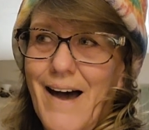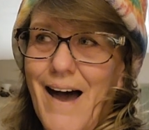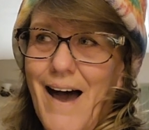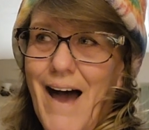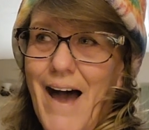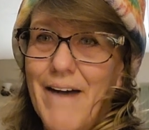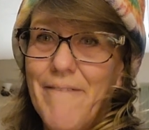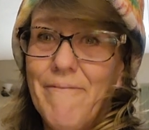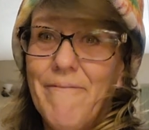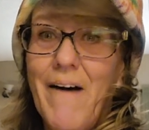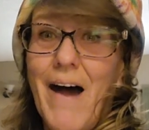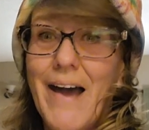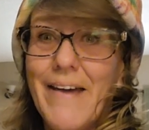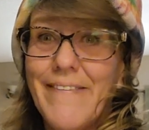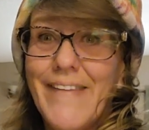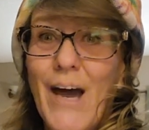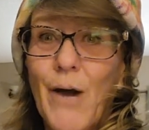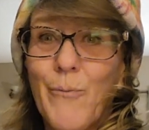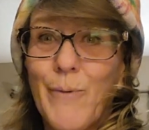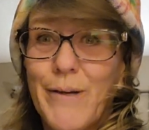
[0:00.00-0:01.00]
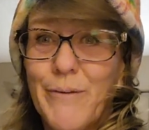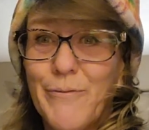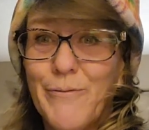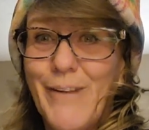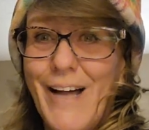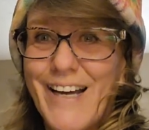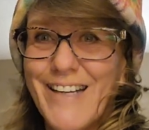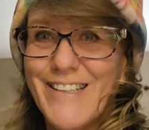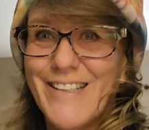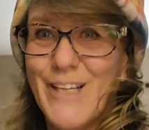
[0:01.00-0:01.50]
I find that
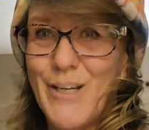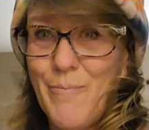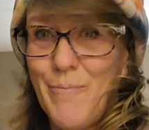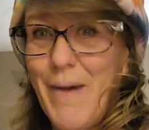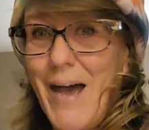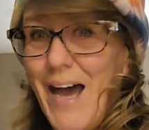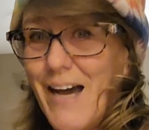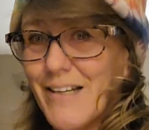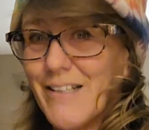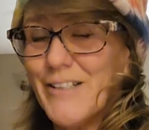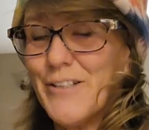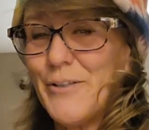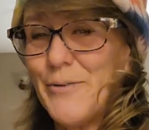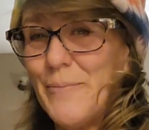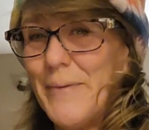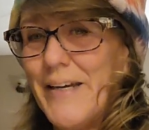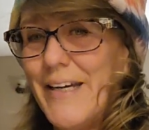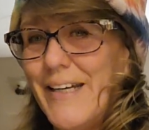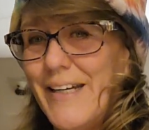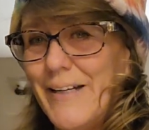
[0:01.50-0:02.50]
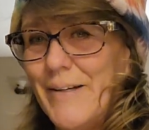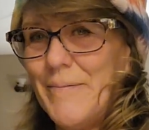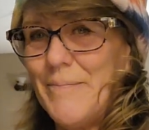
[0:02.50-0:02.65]
reflected back to me.